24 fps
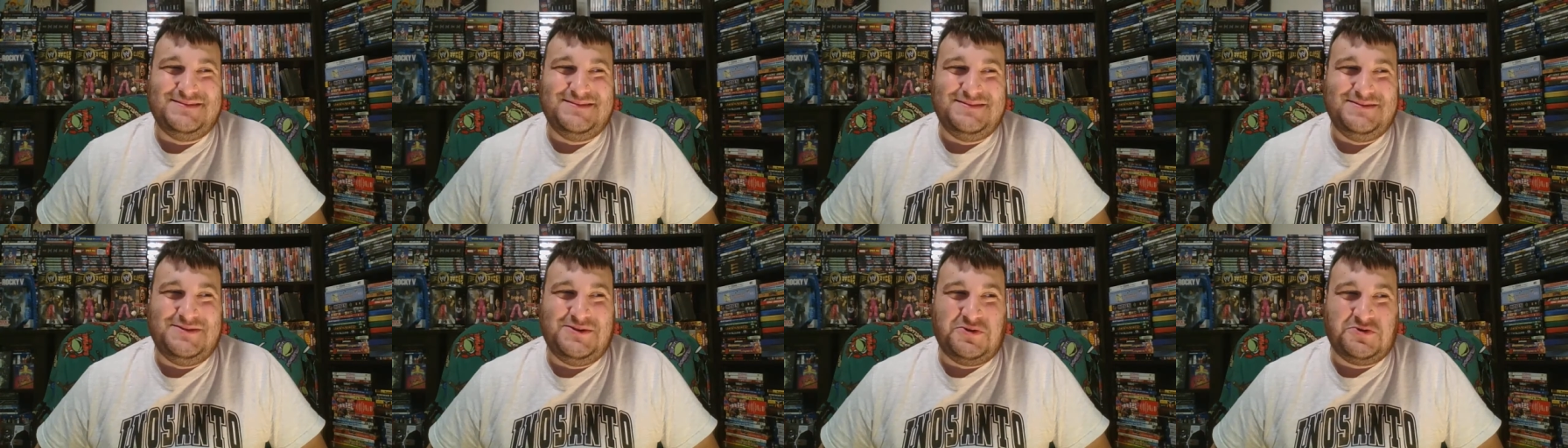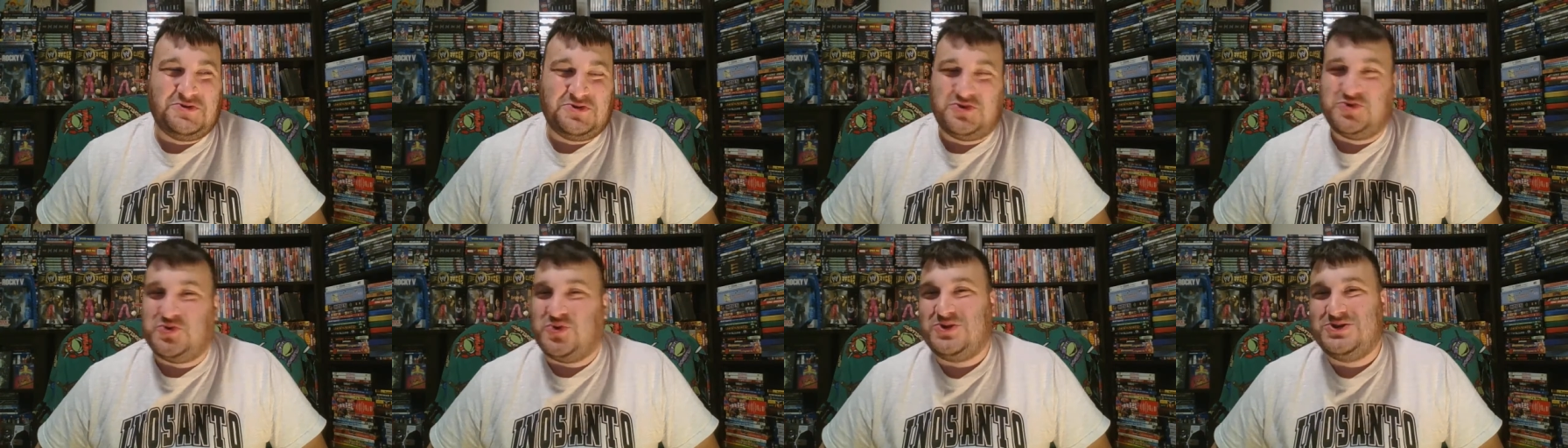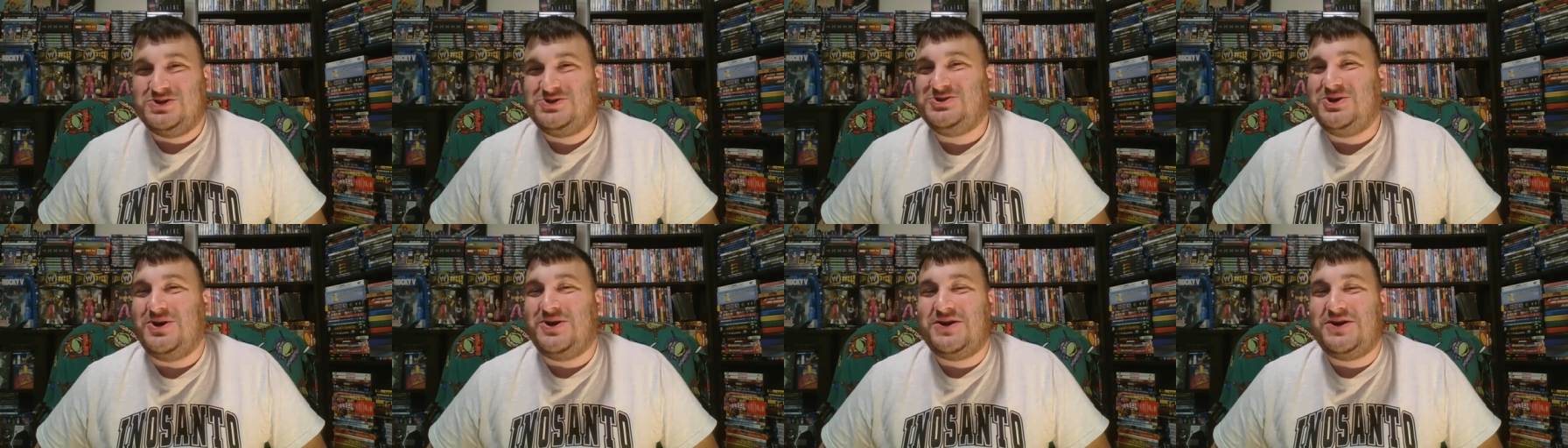you know, short
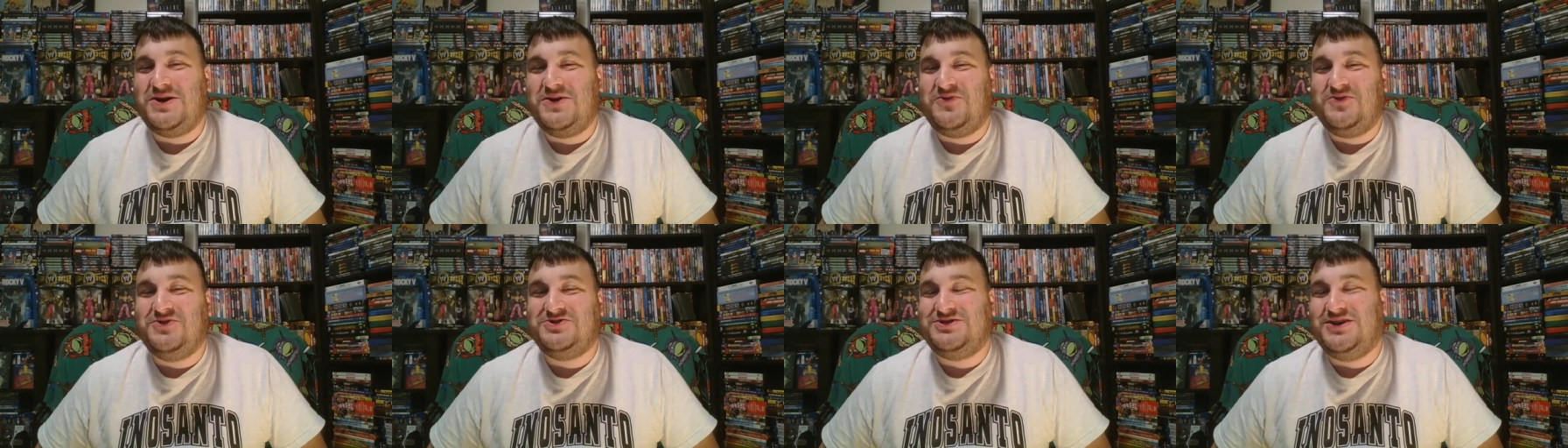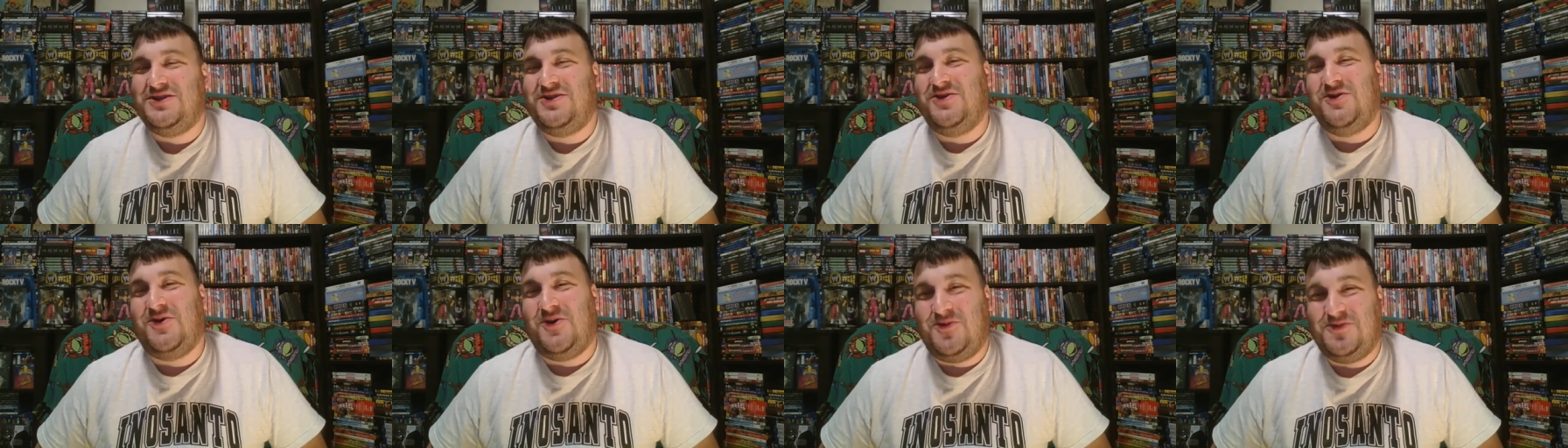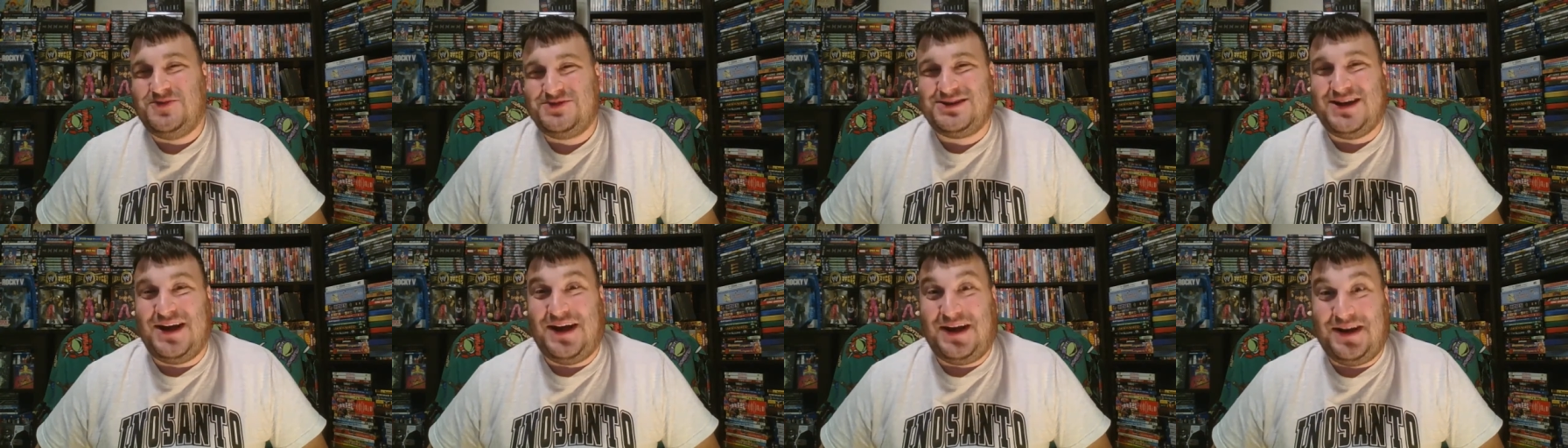circuit, which I thought
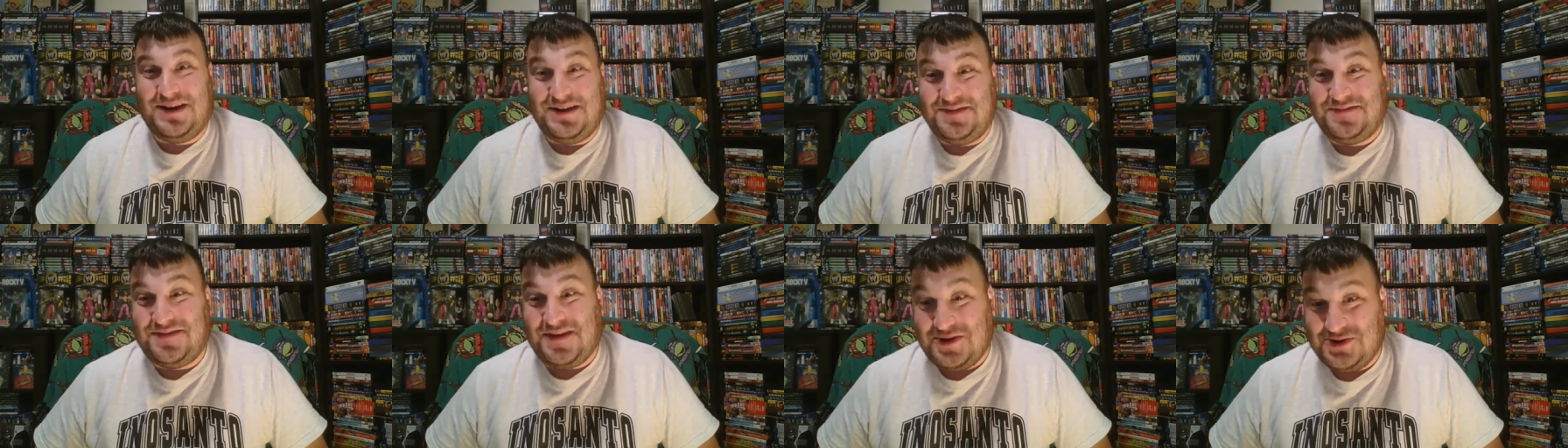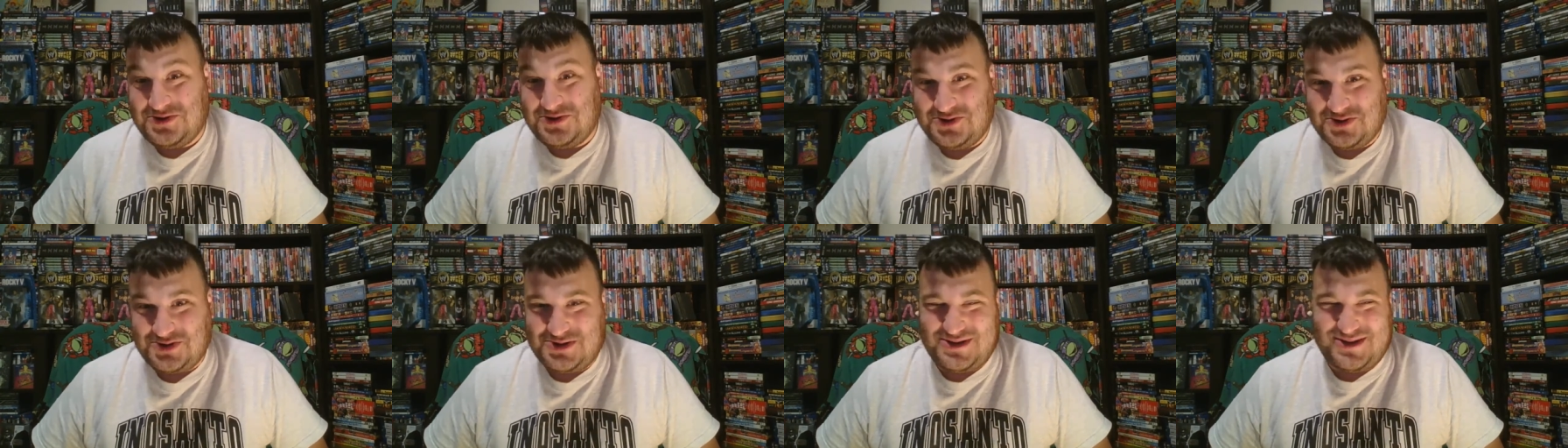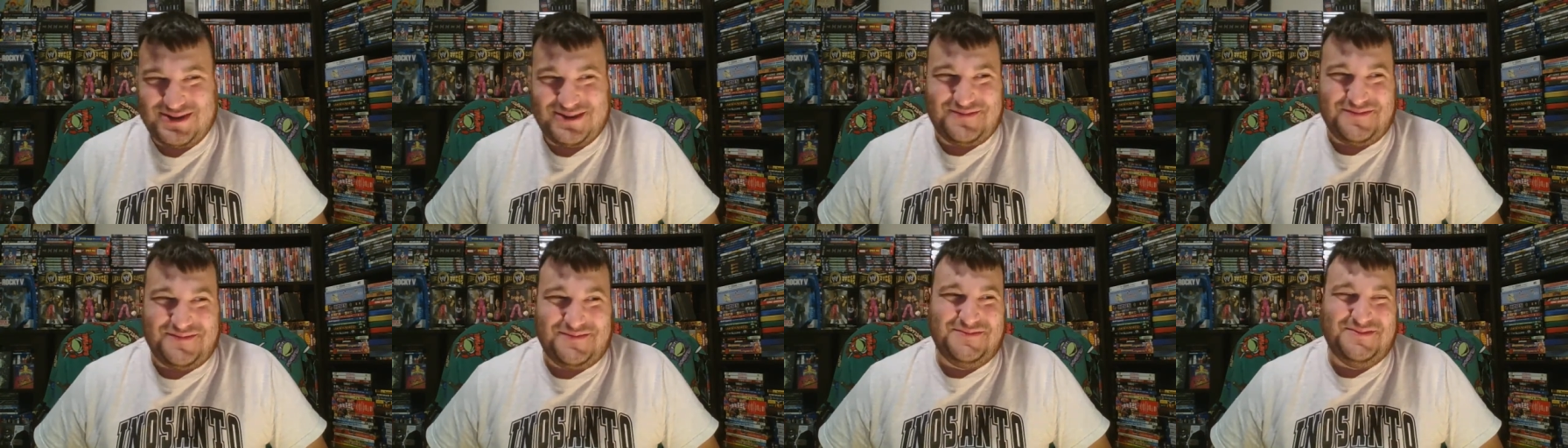was kind of
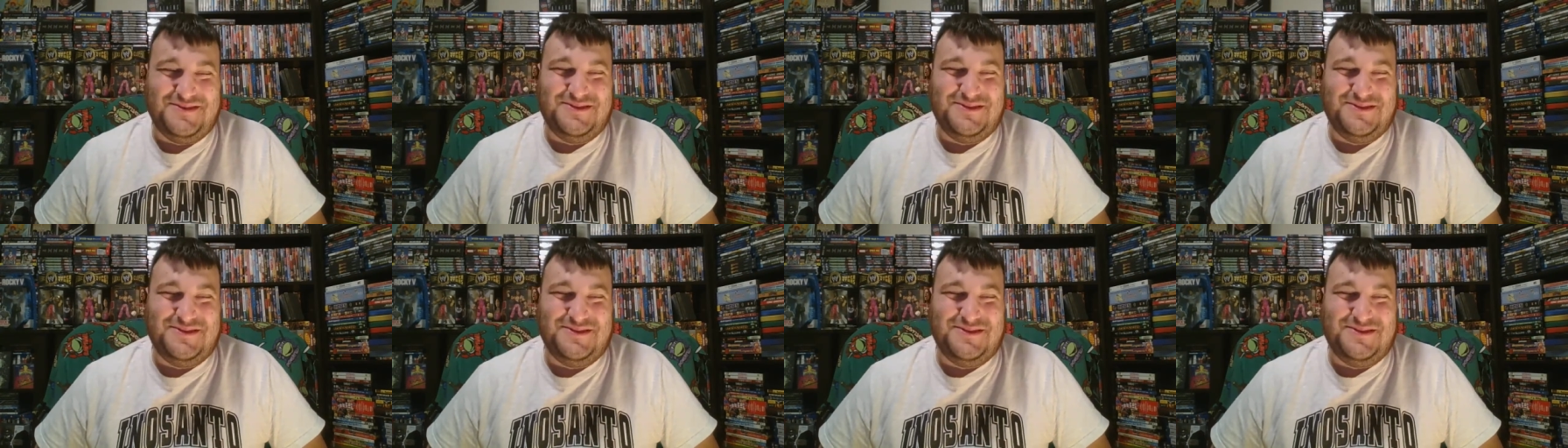interesting,